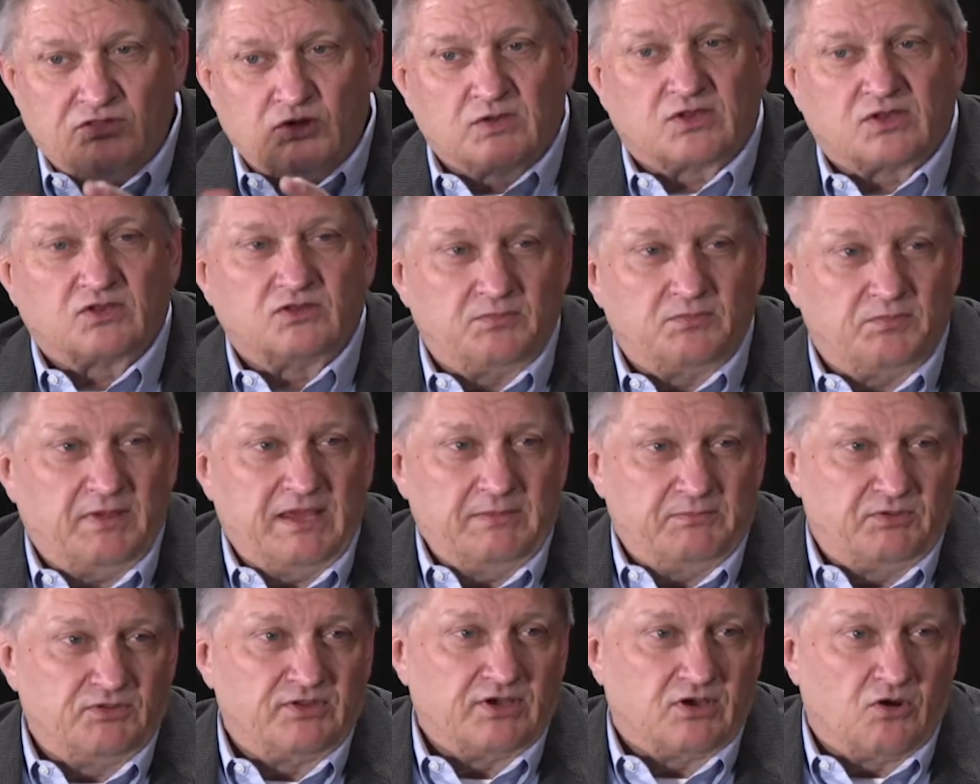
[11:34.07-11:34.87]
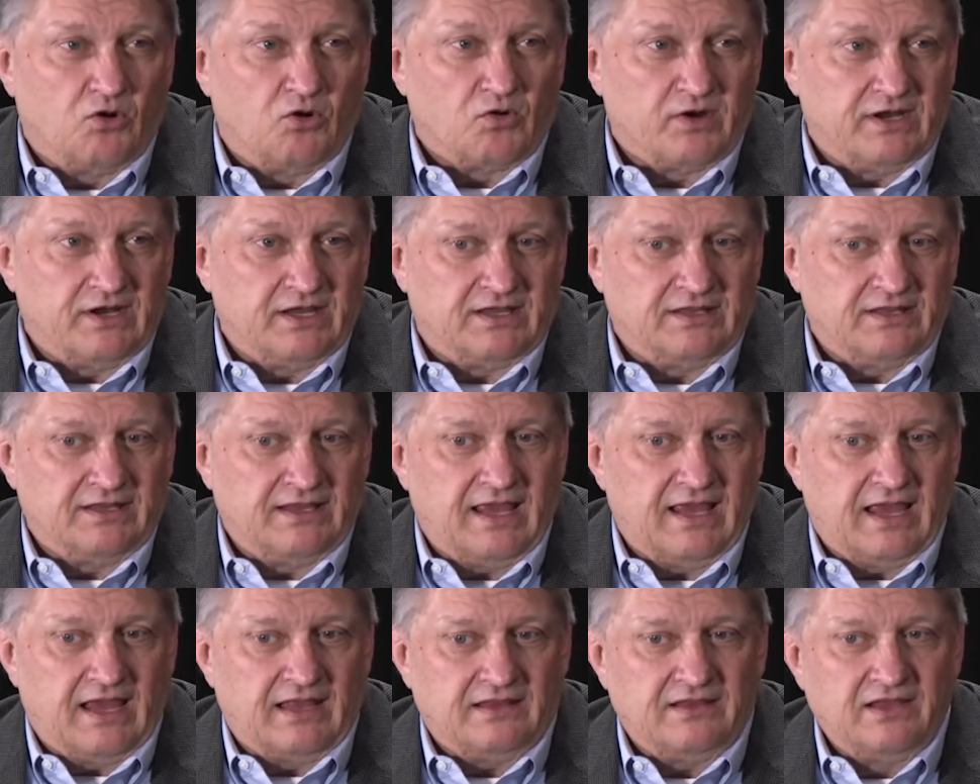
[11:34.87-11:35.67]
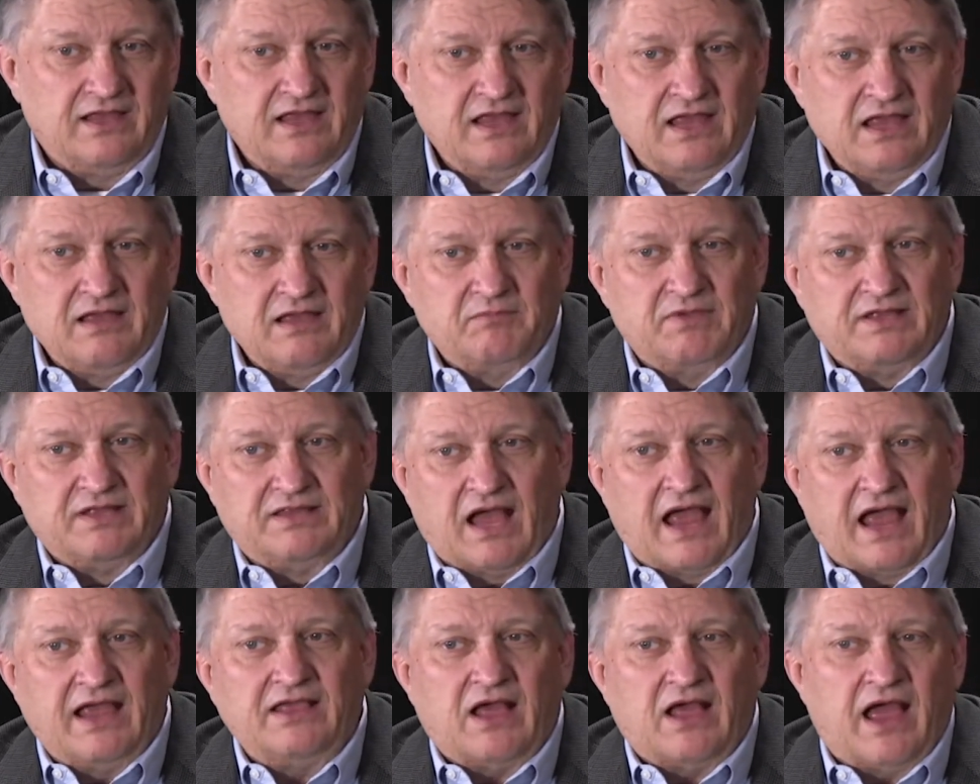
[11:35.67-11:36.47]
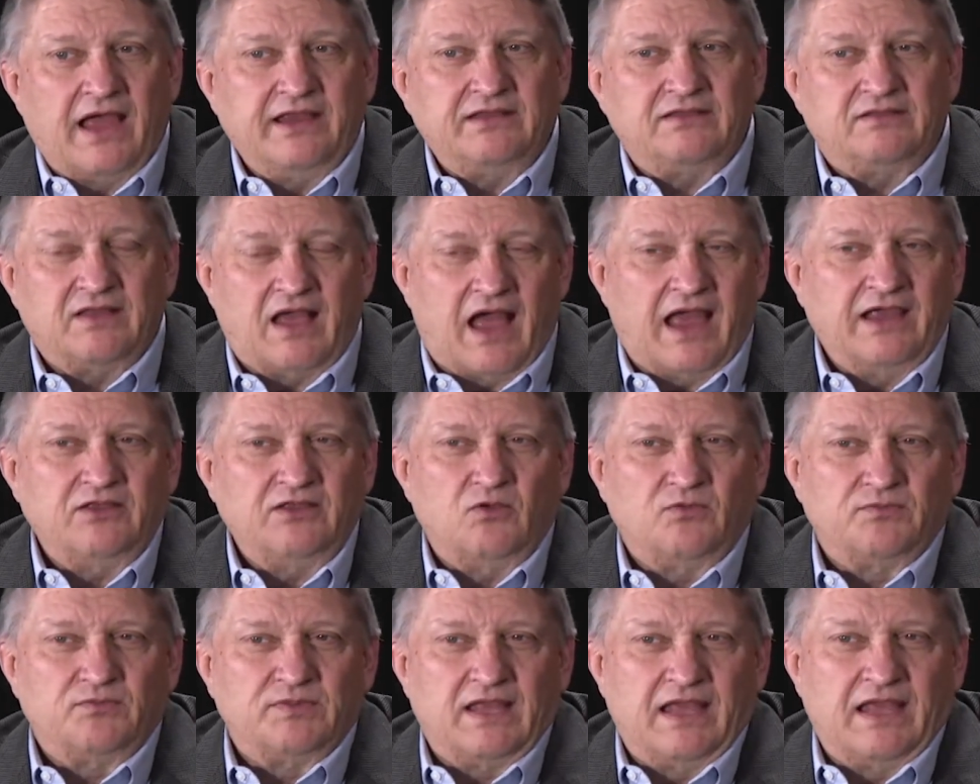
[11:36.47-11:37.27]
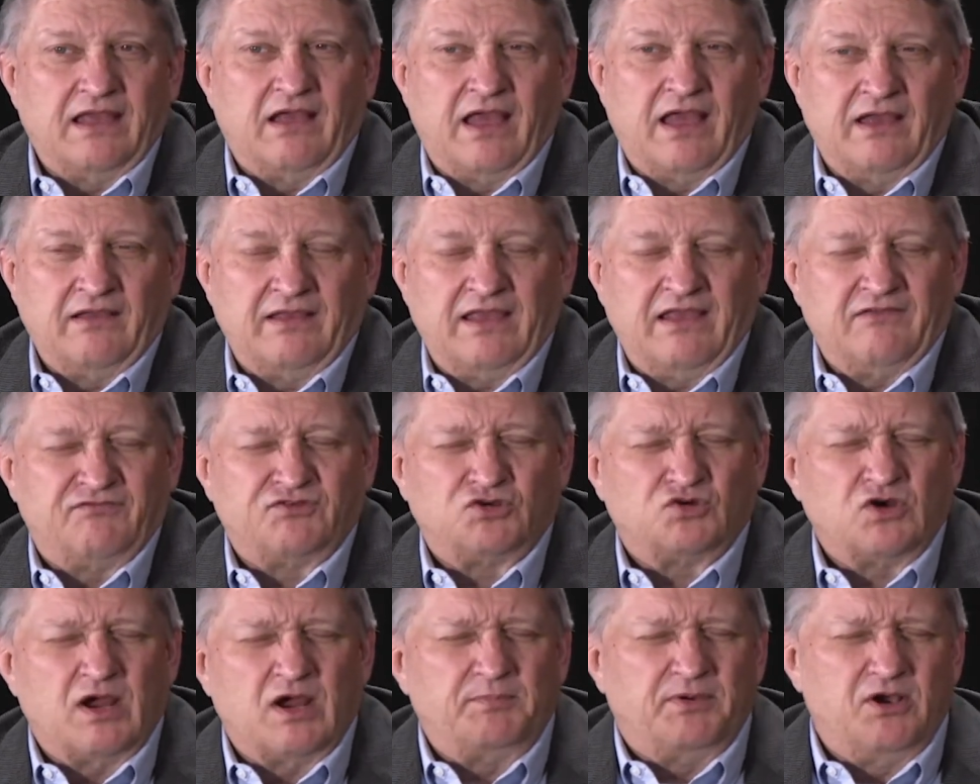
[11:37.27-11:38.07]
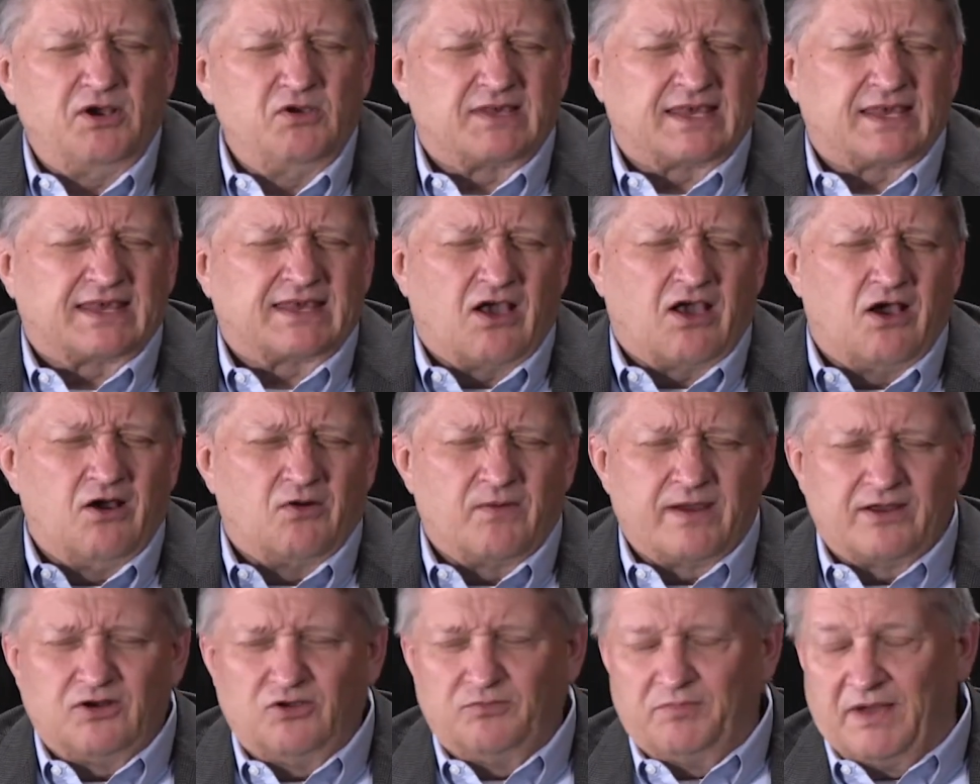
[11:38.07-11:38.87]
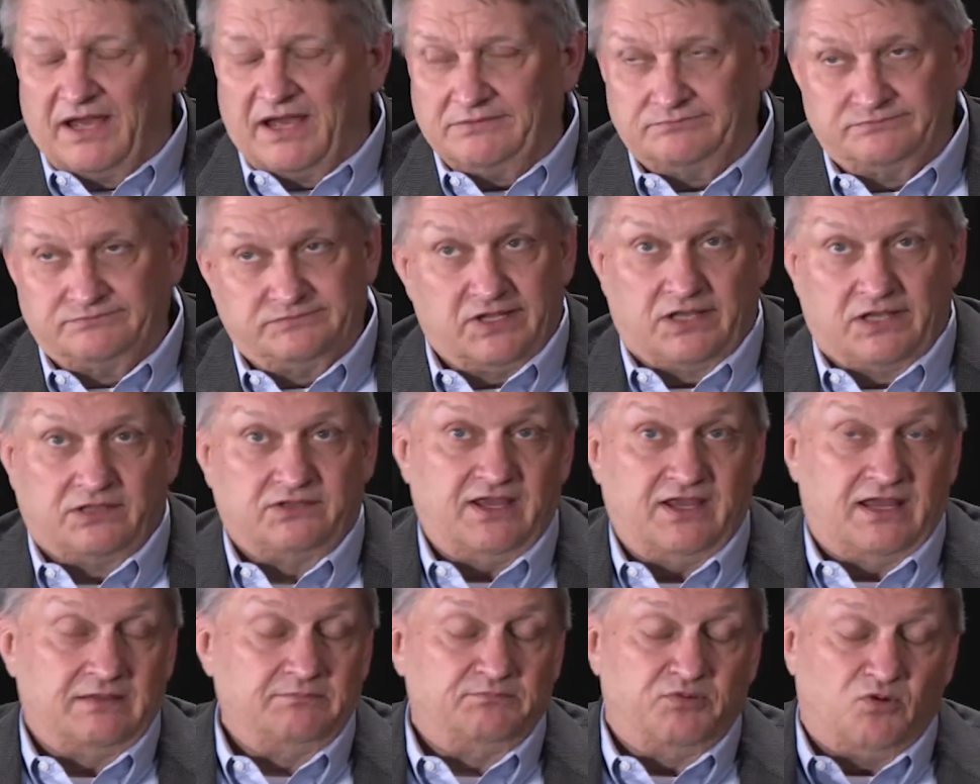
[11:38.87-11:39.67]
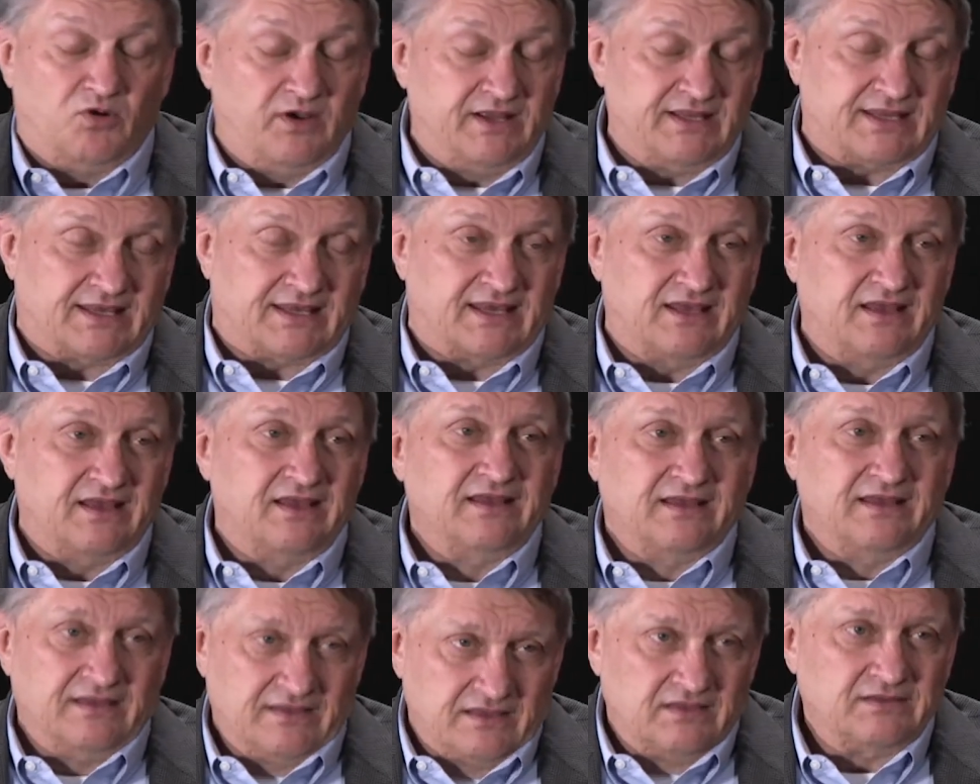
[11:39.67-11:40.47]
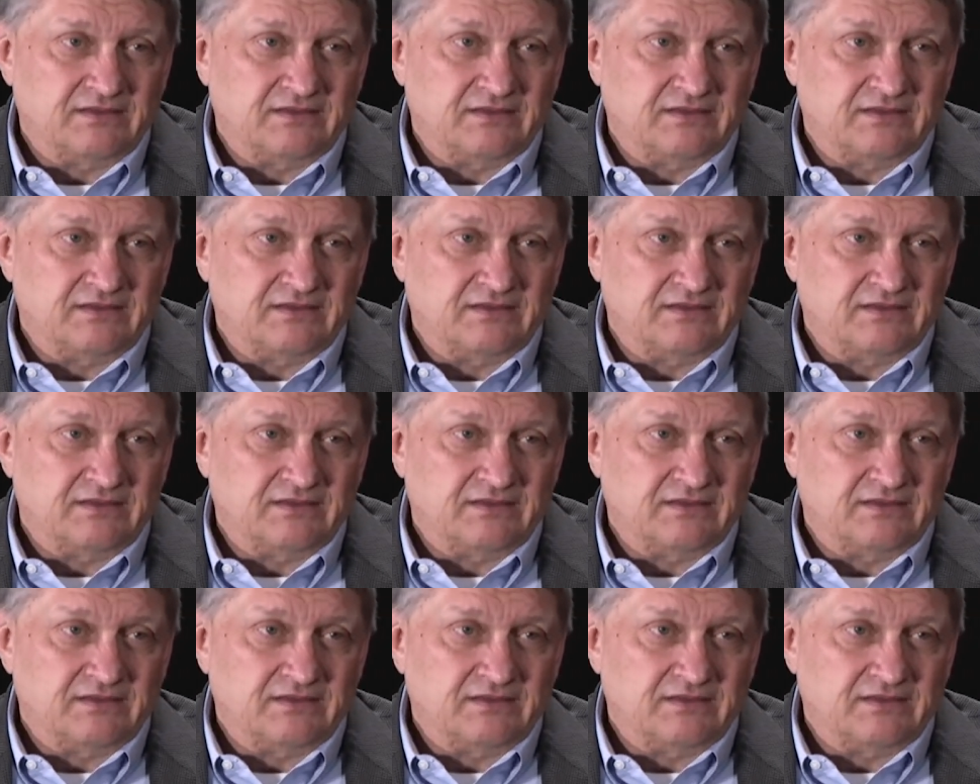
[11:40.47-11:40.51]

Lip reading: Those are the people that Corey can get. But if Trump loses Colorado by 10 points,